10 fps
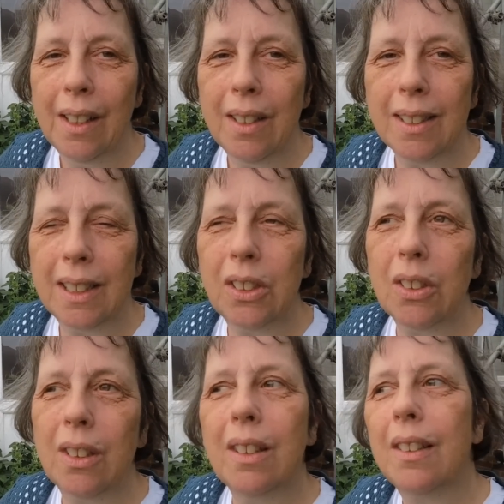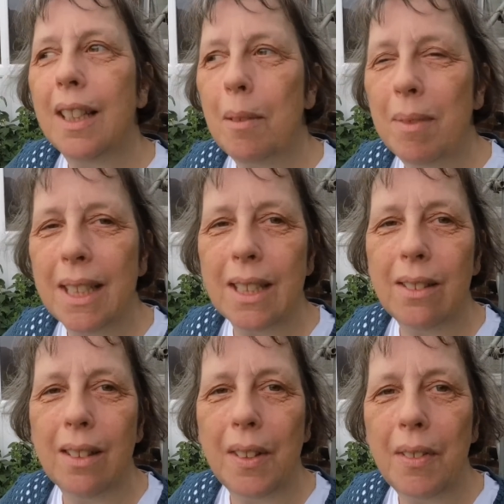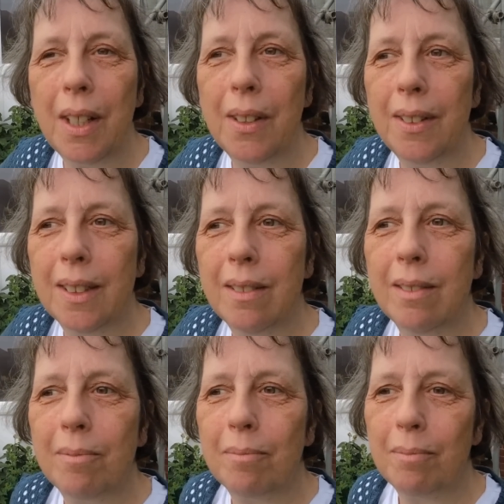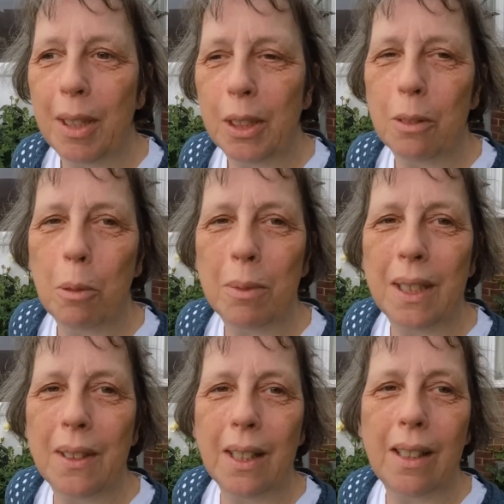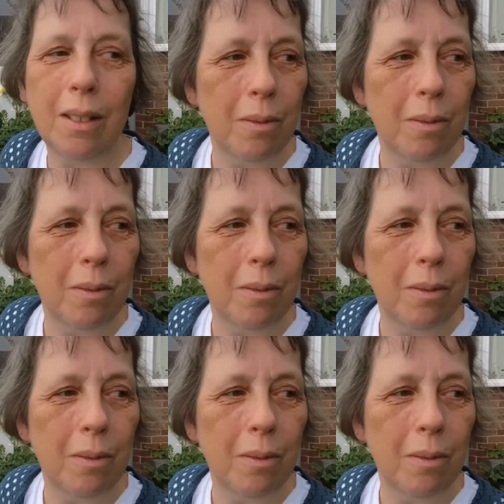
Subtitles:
a lot to juggle, keeping this all on the road and make sure Mum's okay,